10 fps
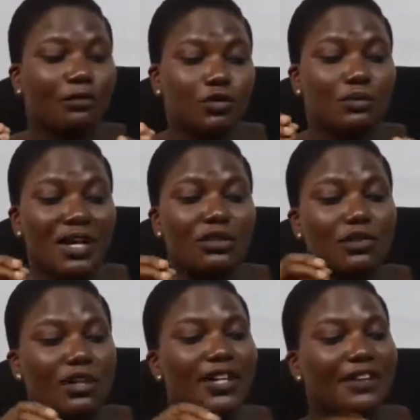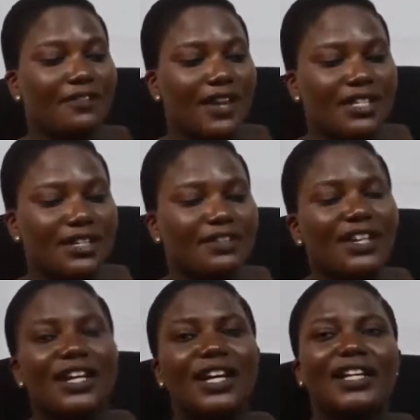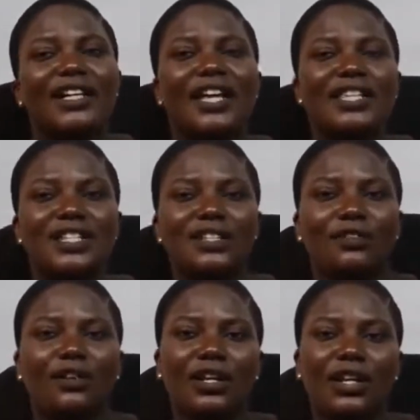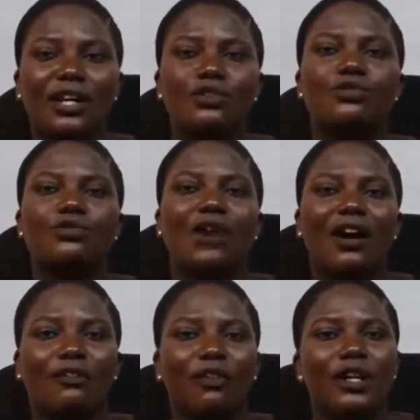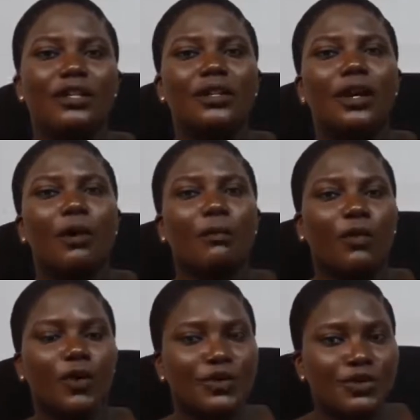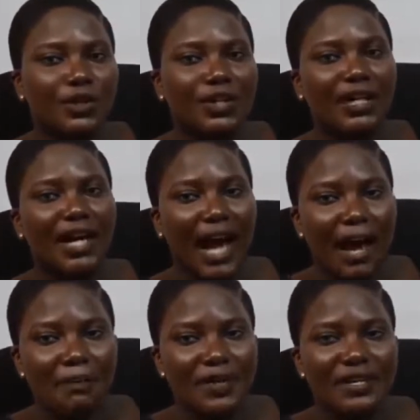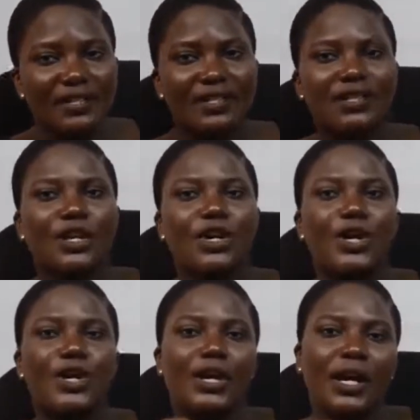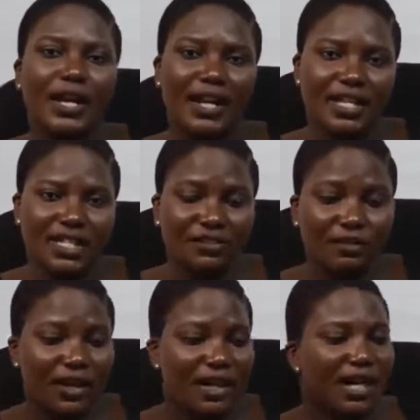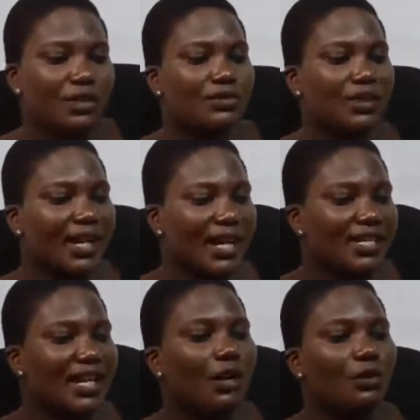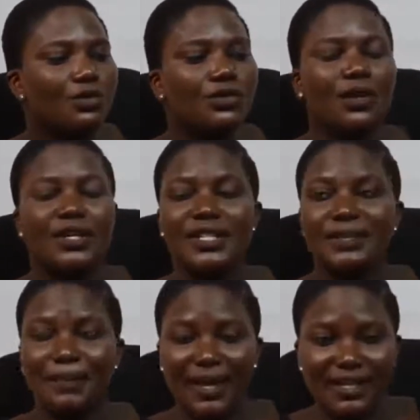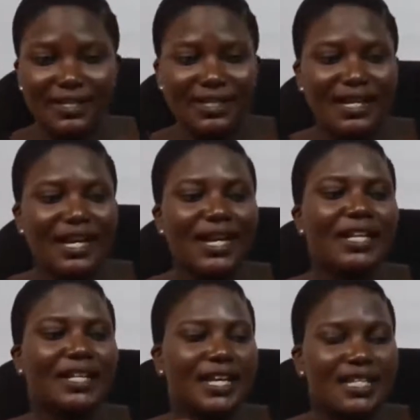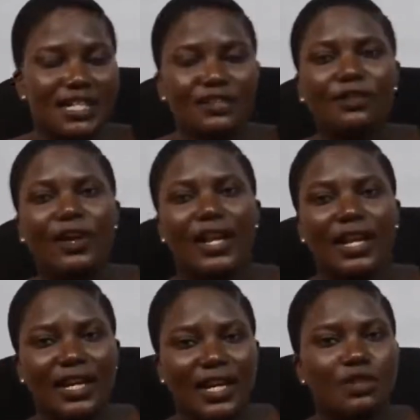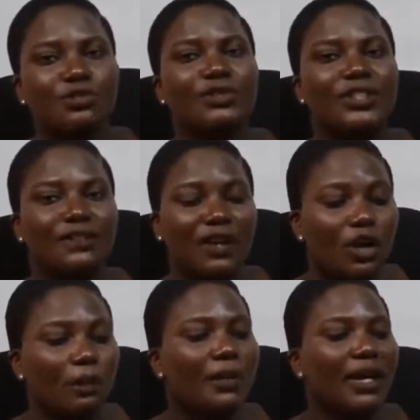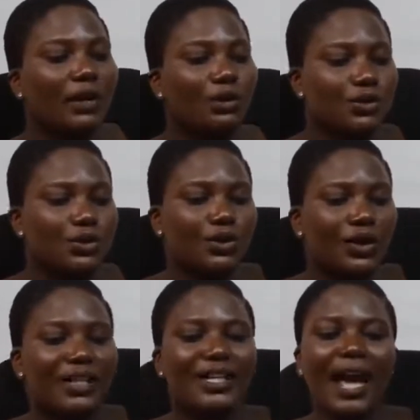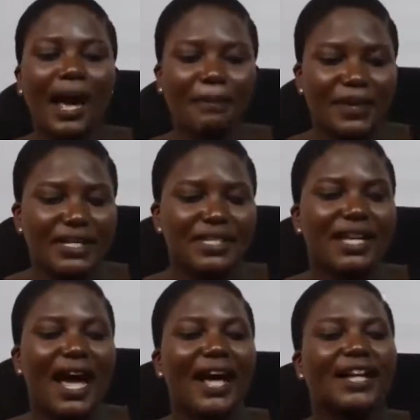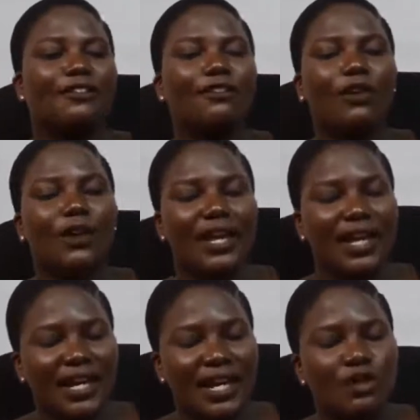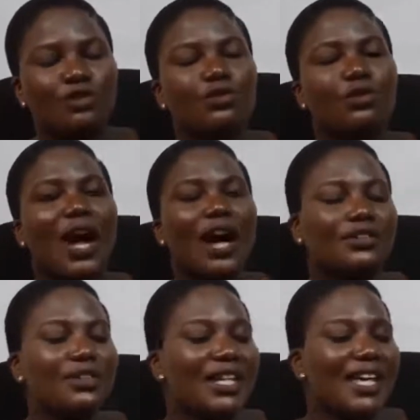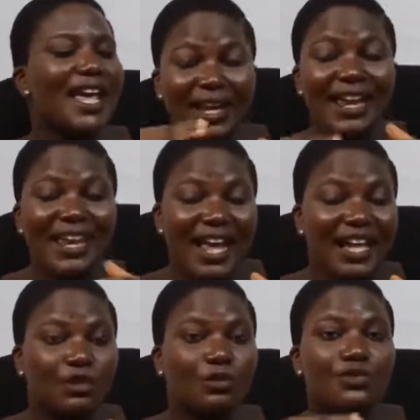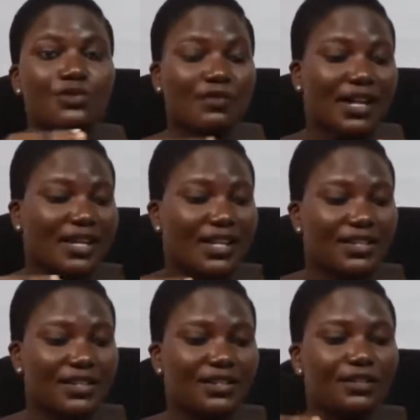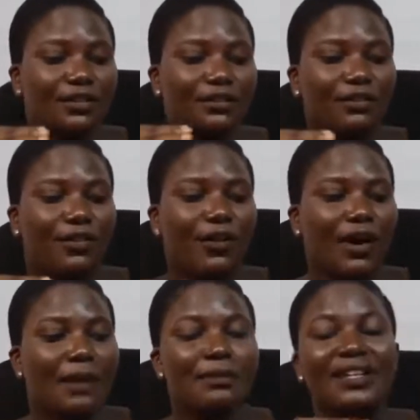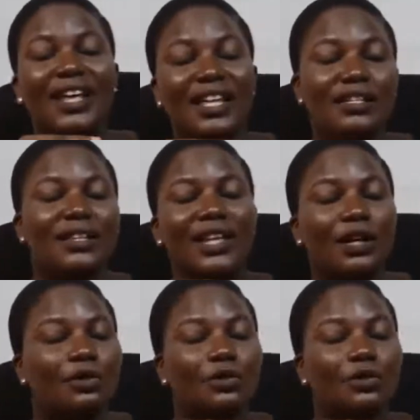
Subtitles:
make study effective, there is need for learners to avoid poor studying habits. There is need for learner to get a good study space. There is need for a learner to develop a good study habit, and for a learner to actually learn good strategies for learn